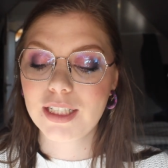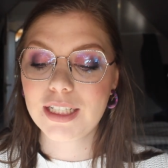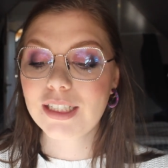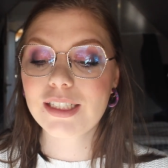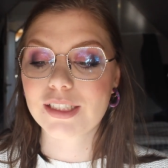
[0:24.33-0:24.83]

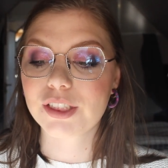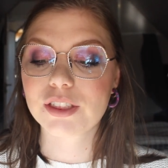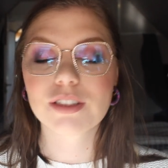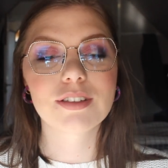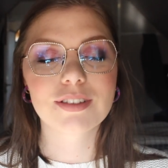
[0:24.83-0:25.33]

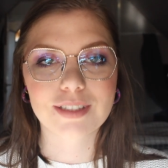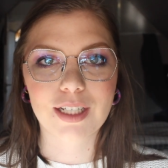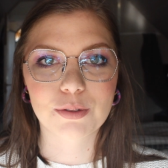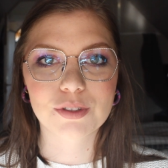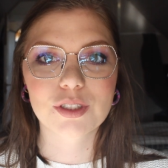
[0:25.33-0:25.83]
English
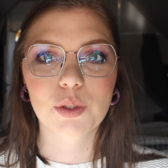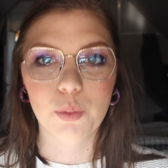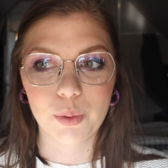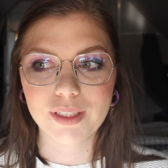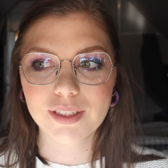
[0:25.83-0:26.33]
sounds
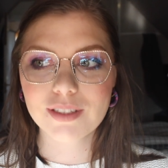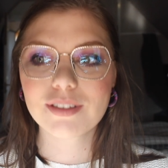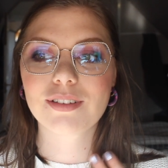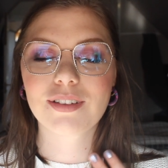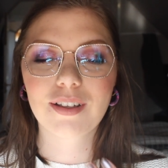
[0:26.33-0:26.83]
weird,
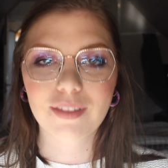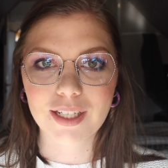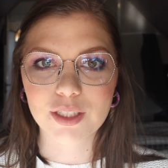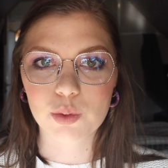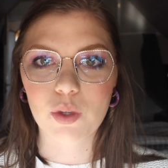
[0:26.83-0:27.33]

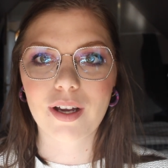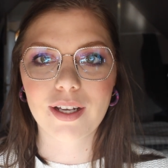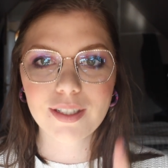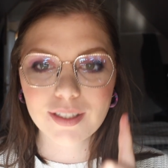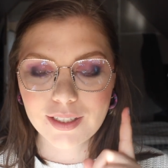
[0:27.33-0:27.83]
that's
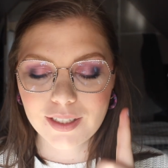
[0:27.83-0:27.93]
why.